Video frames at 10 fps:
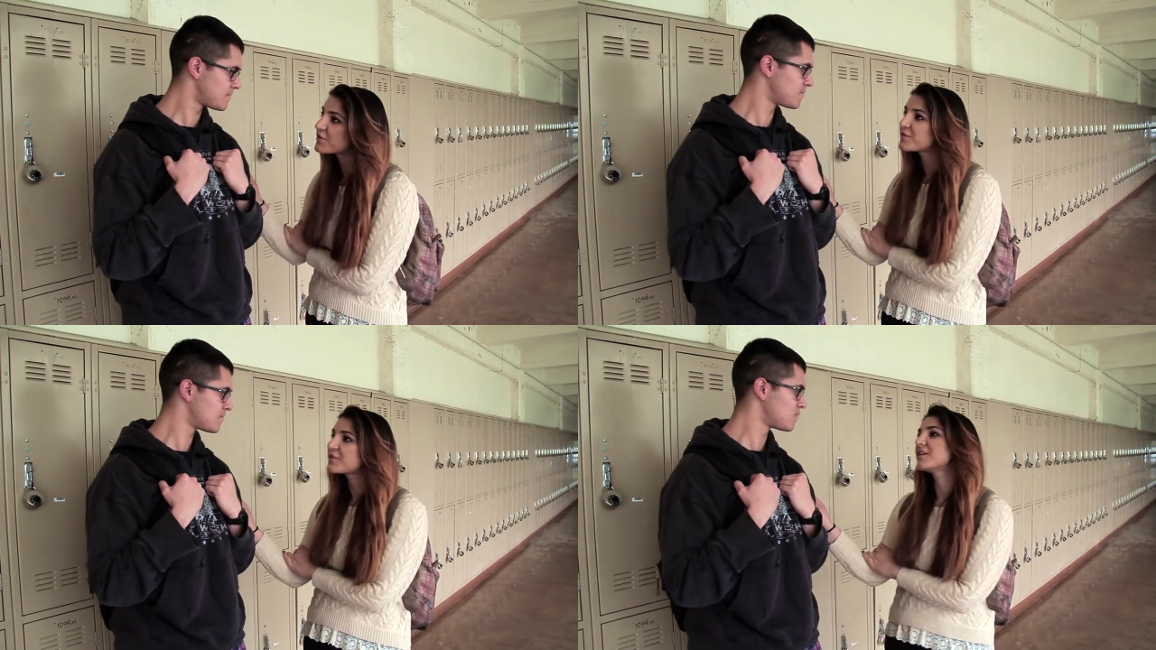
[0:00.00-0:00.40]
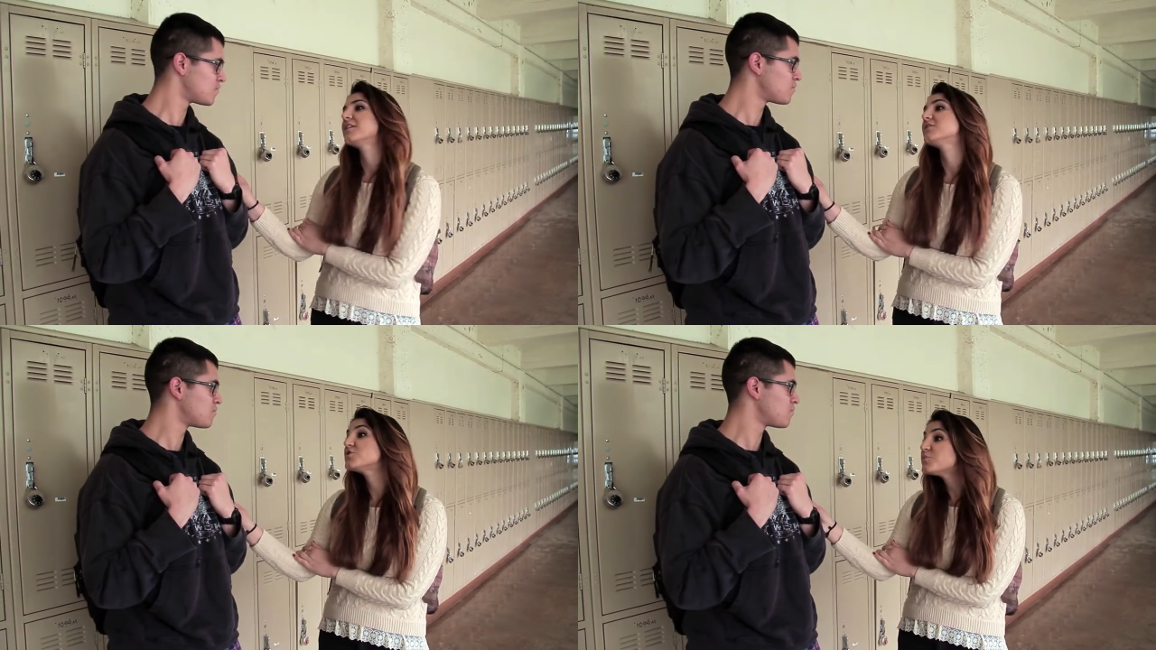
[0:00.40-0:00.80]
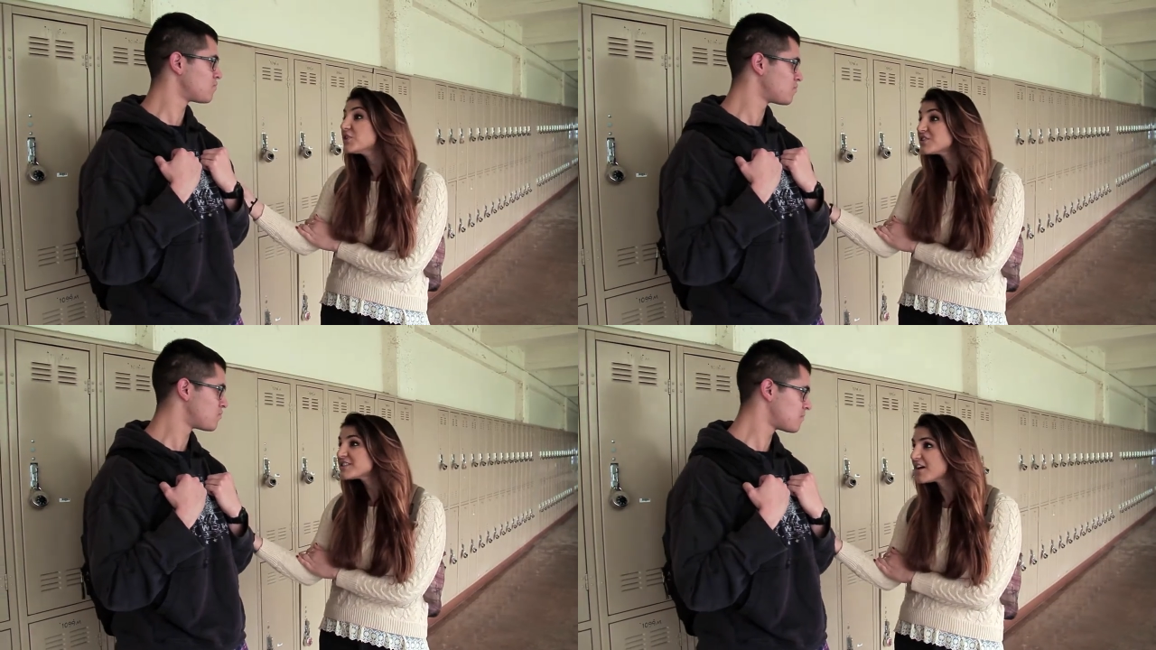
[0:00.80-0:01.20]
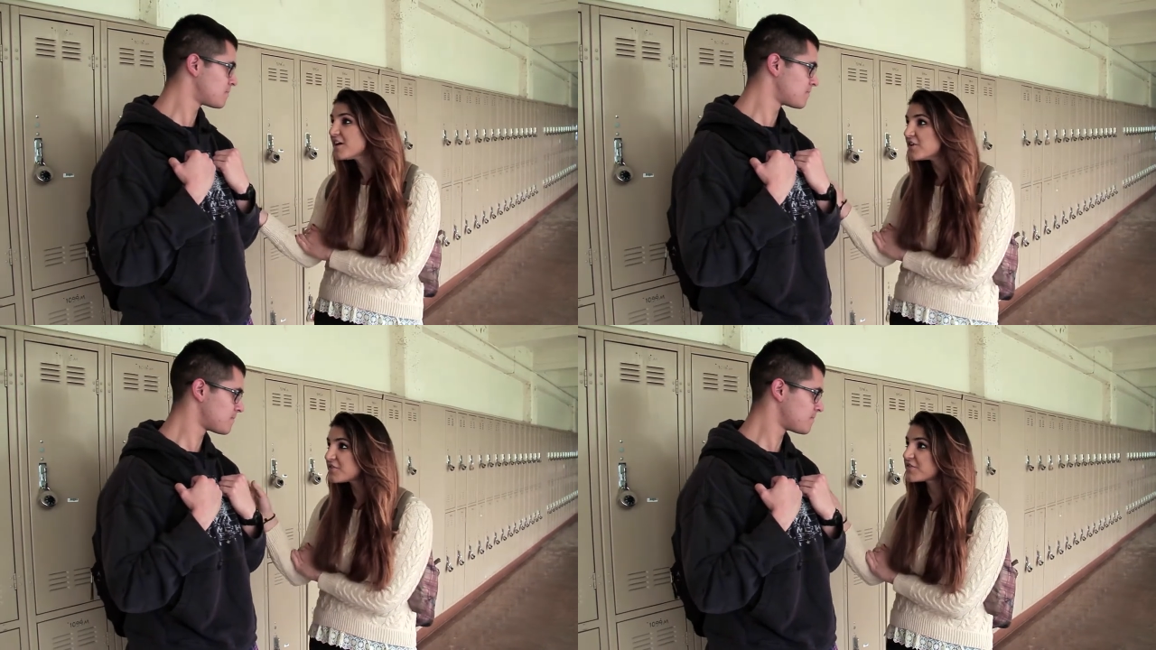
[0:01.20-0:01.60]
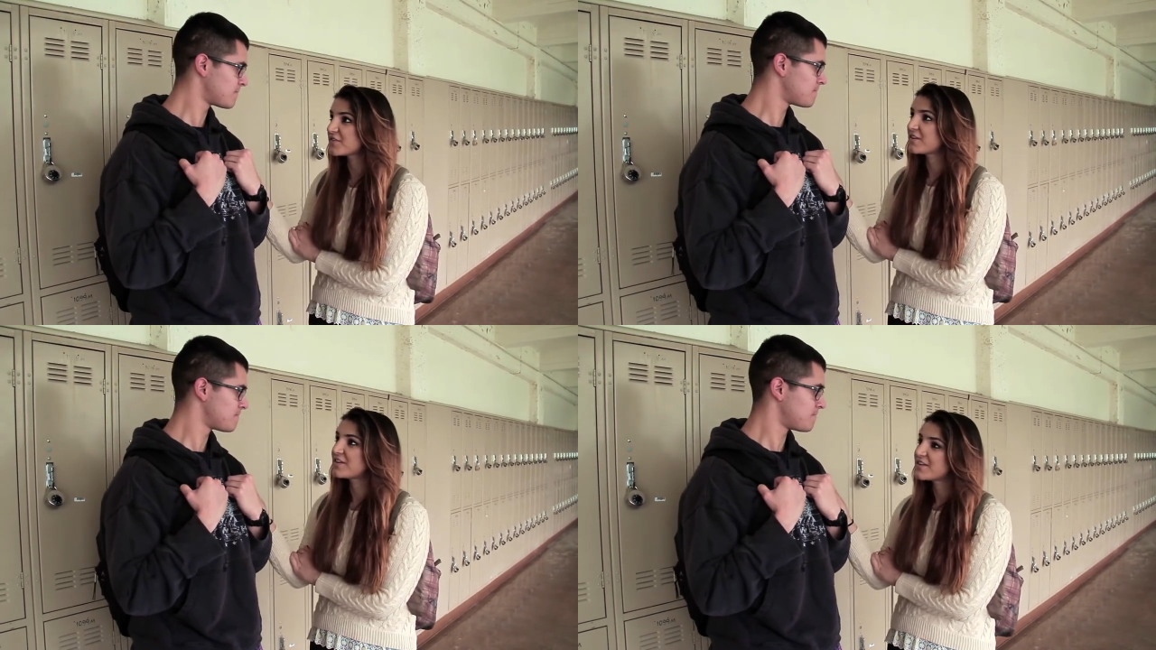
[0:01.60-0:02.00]
Speaker 1: you. Just be yourself.
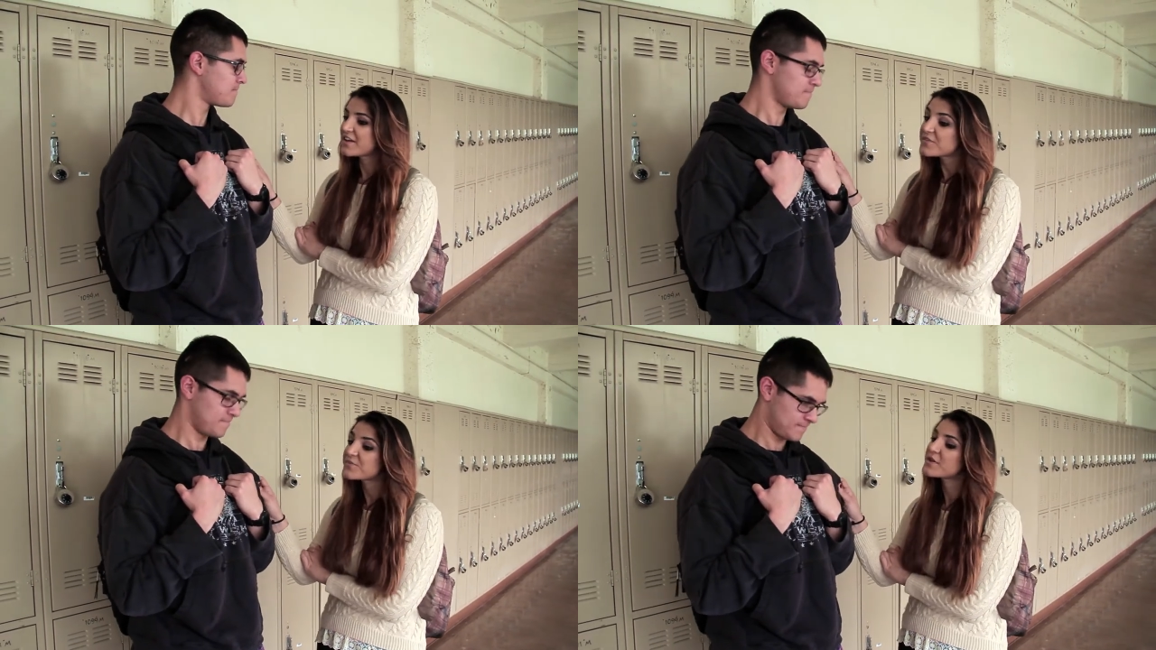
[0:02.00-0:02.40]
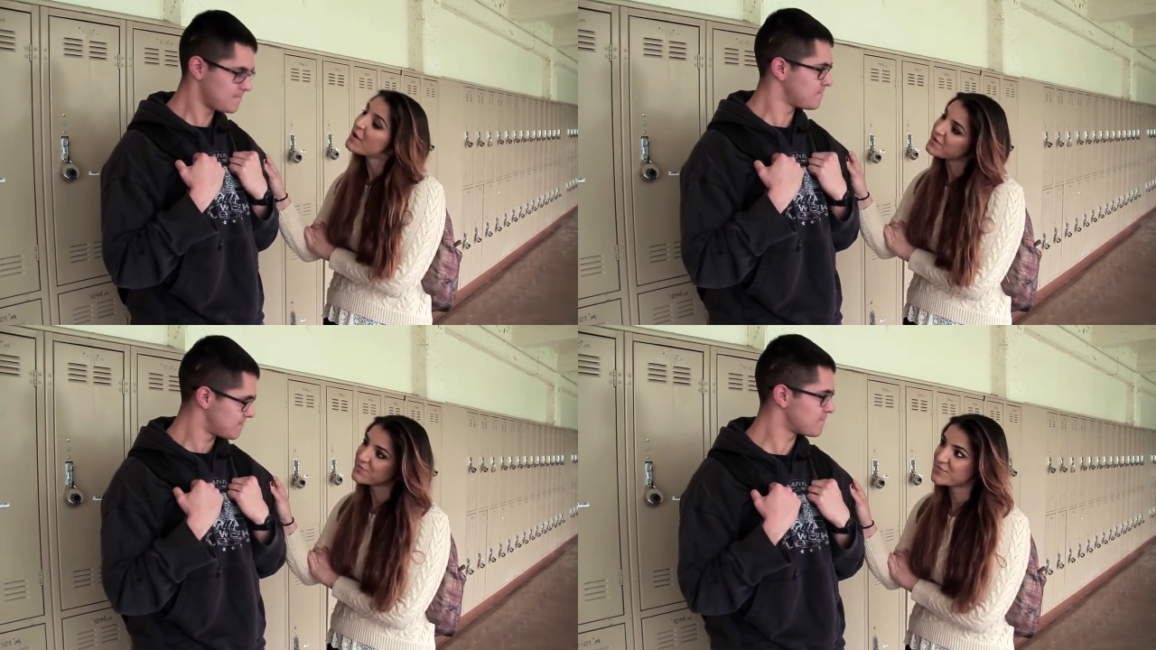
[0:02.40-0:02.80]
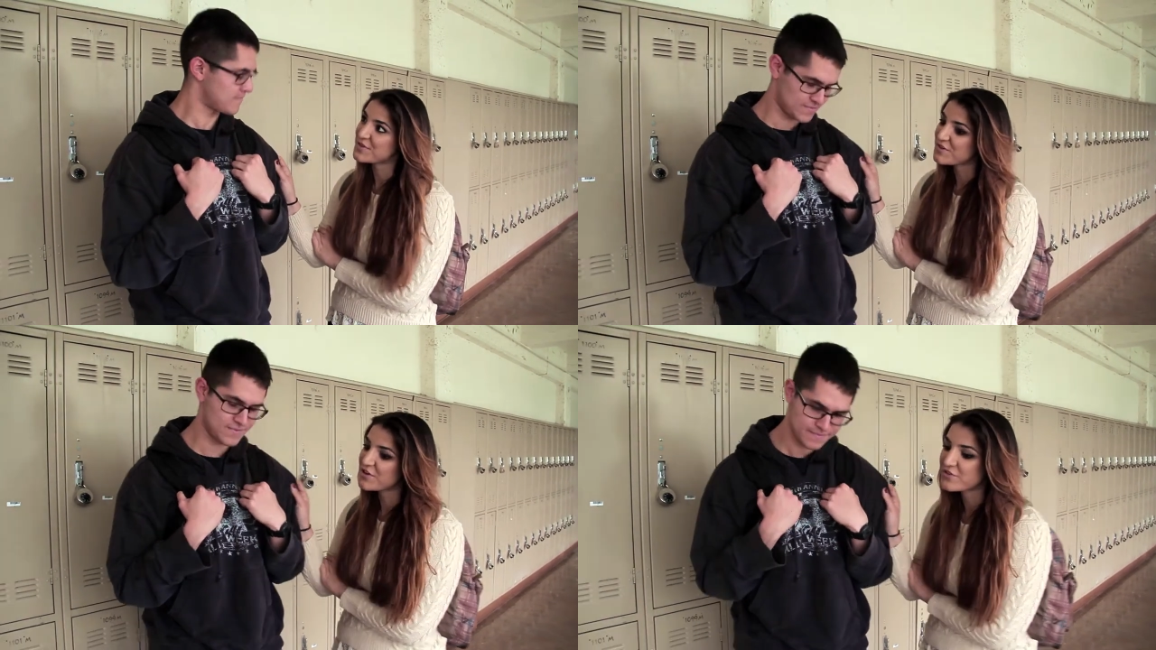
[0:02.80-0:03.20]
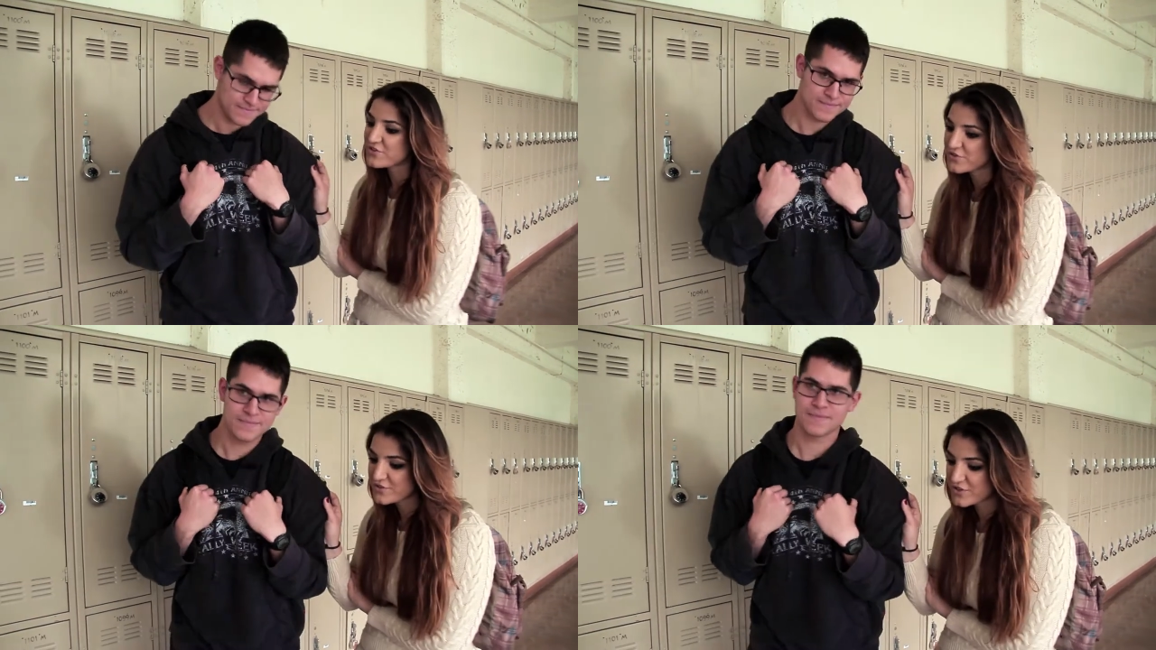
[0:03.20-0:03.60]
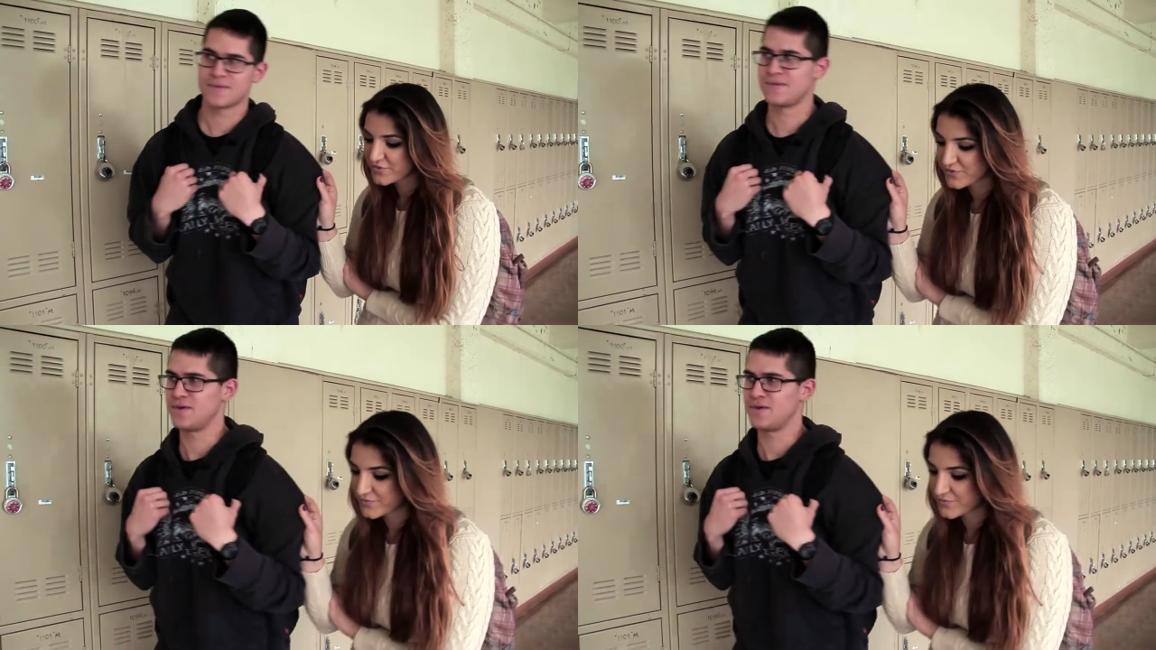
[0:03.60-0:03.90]
Come on, let me go introduce you.